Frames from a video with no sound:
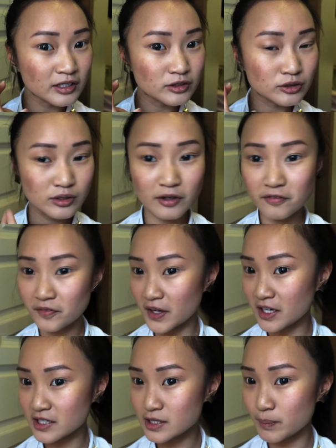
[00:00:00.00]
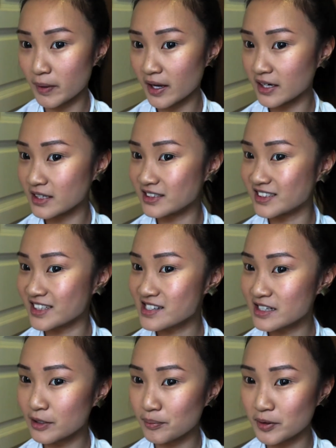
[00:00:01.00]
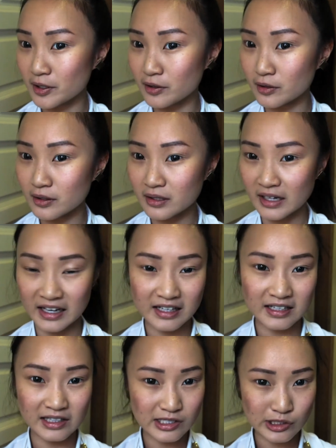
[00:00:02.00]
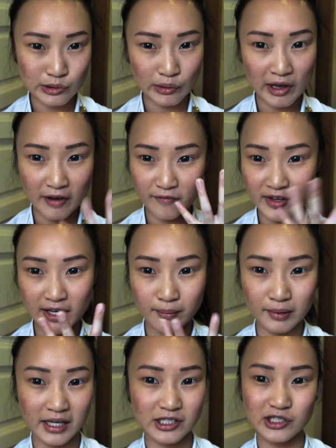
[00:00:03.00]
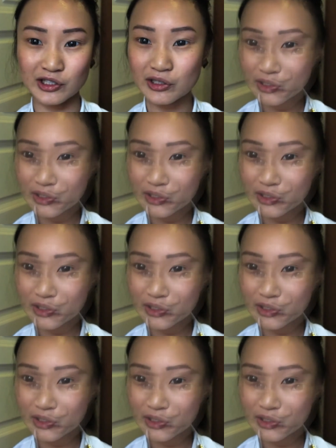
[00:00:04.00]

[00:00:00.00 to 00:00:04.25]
to your face, but it doesn't appear like it's too heavy a blusher.